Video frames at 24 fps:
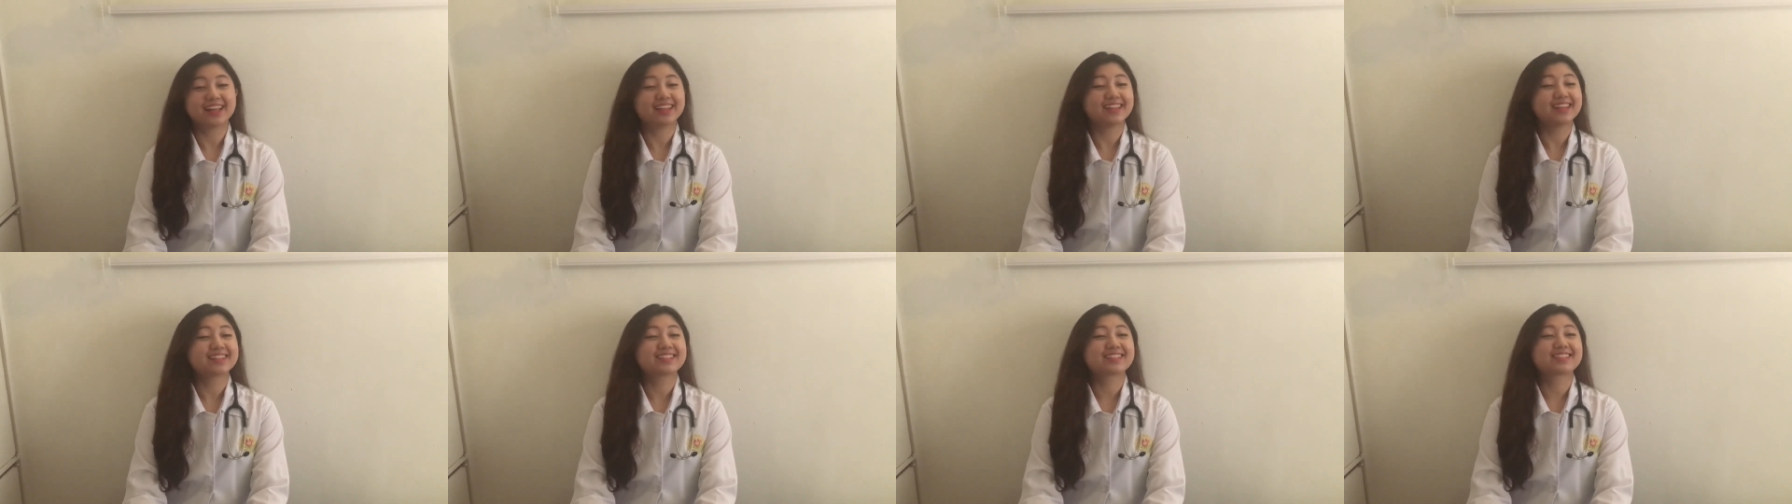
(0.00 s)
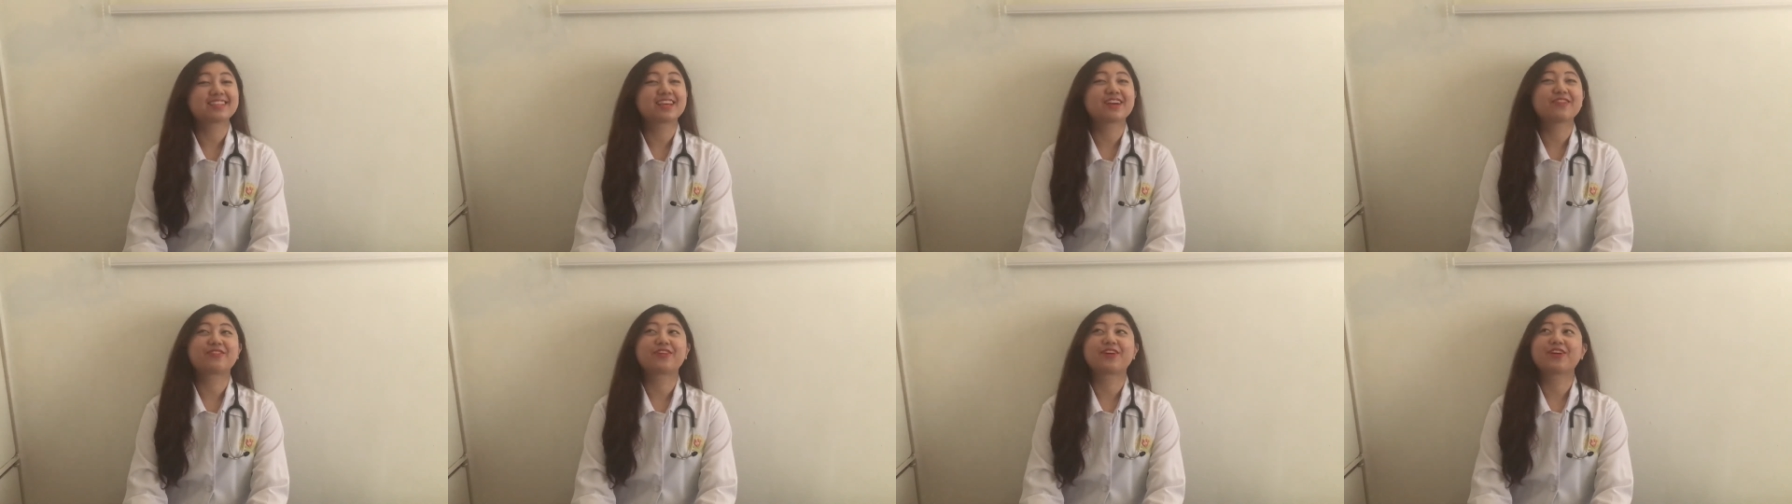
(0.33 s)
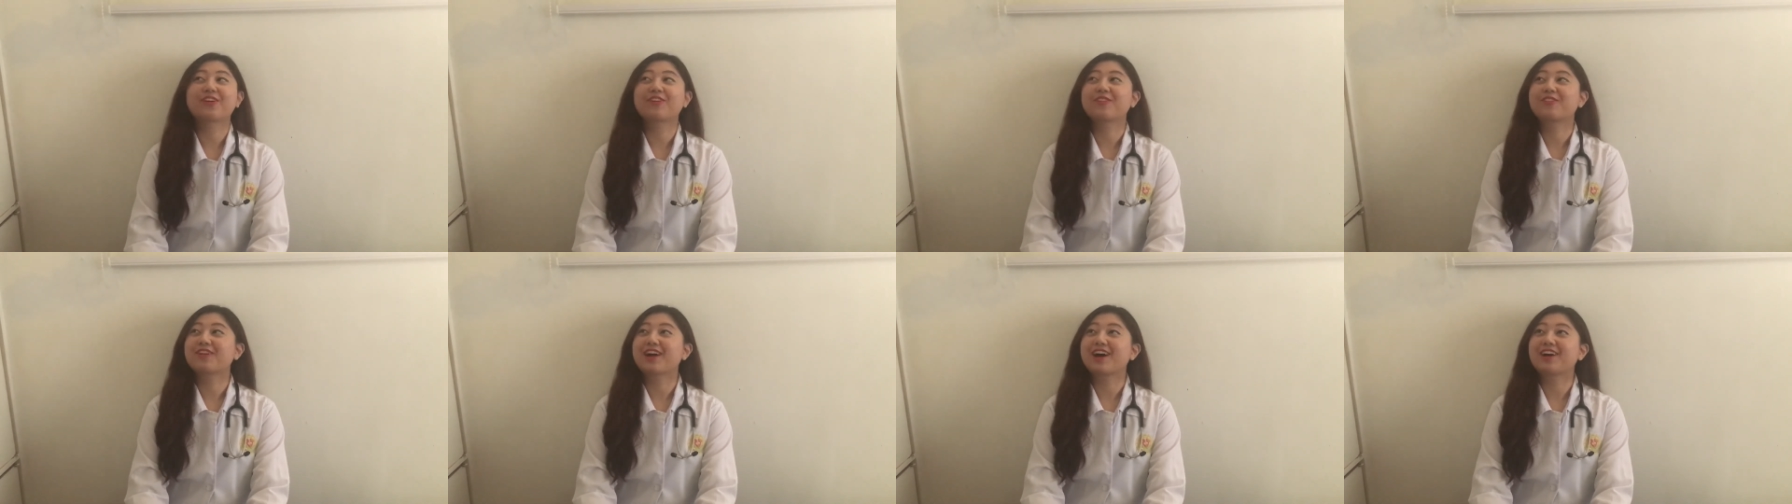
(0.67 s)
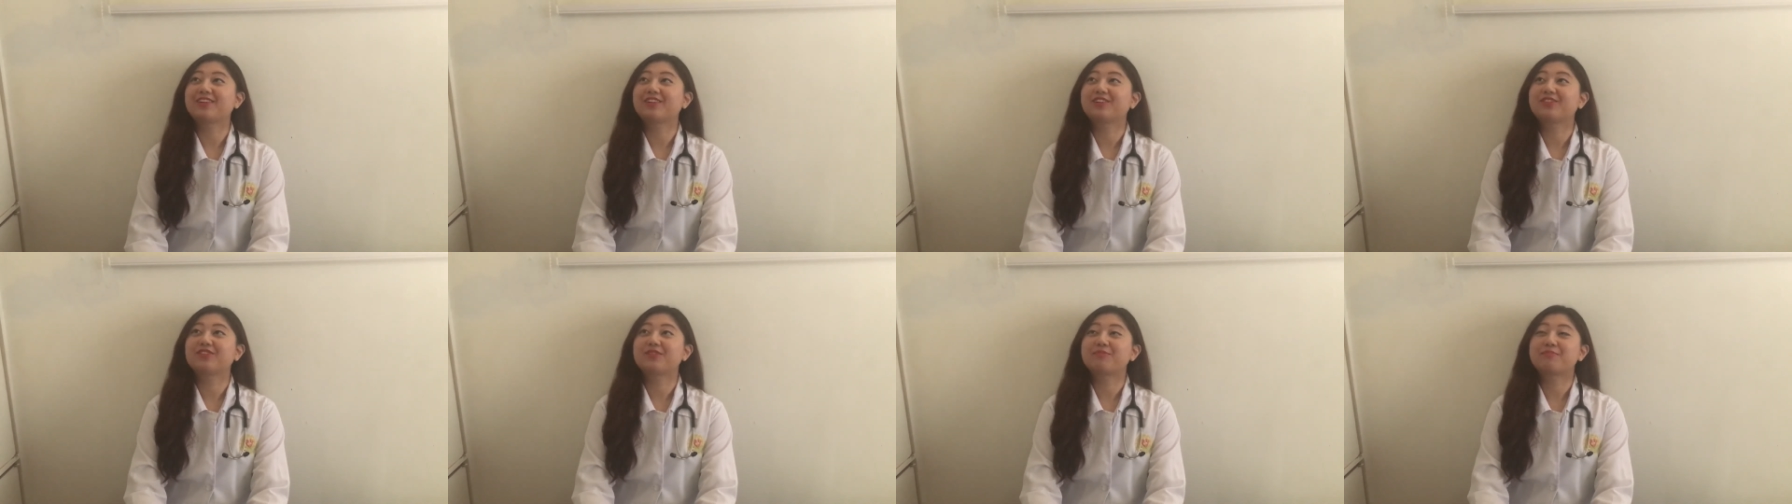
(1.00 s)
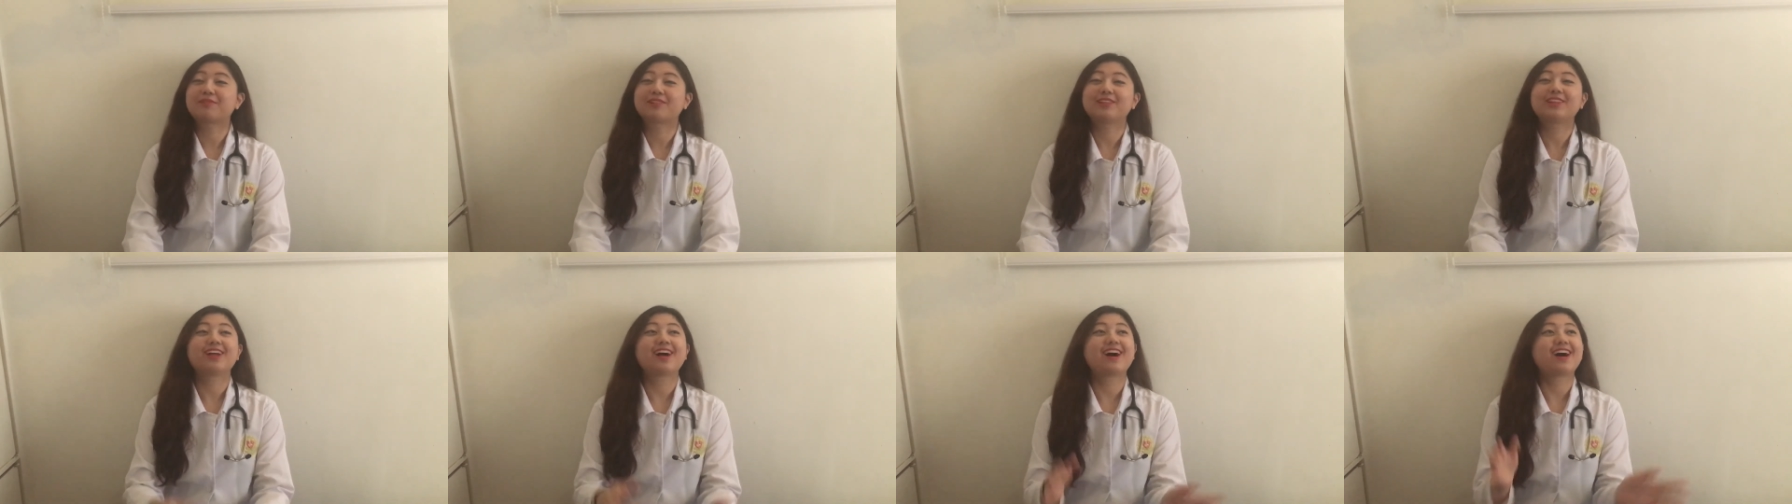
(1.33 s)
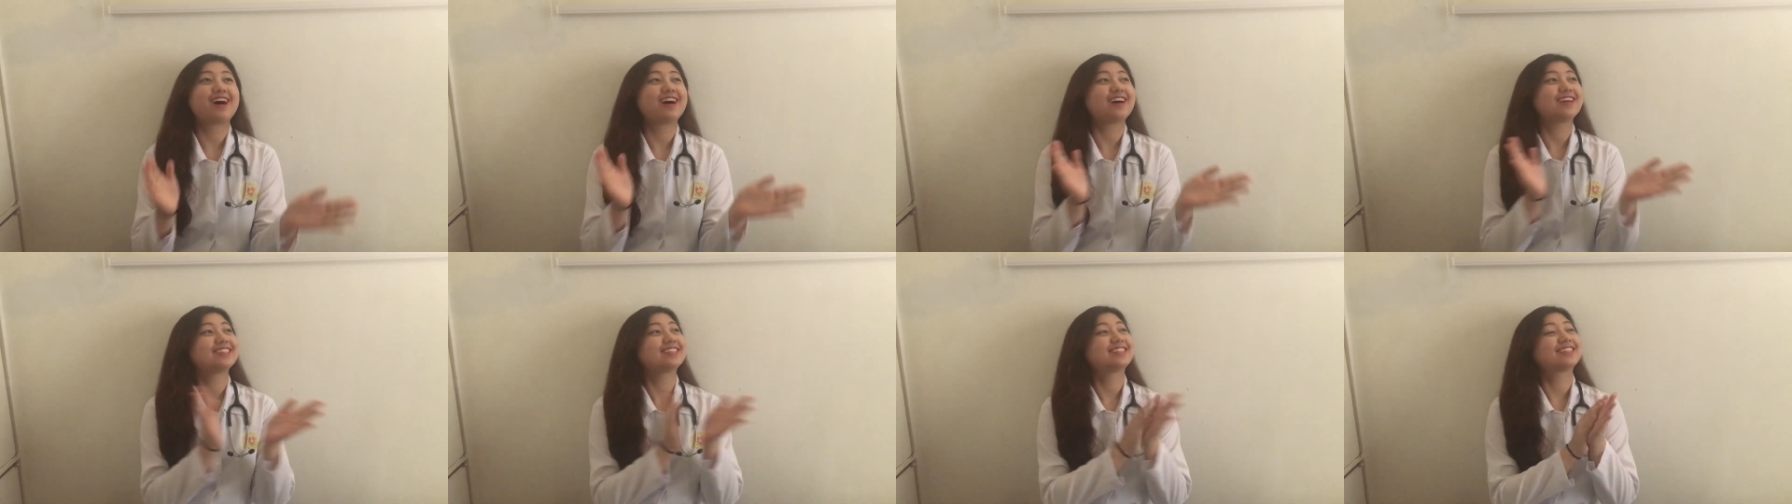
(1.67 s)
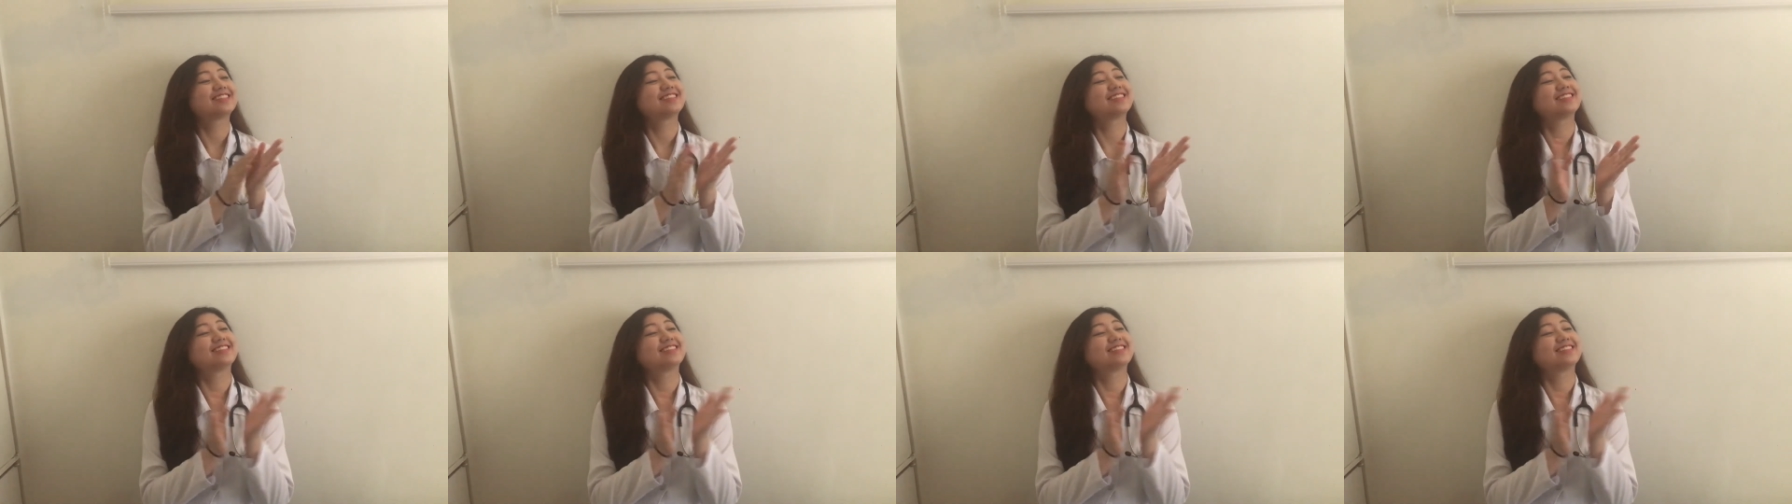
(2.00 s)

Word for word: Let's give her a round of applause.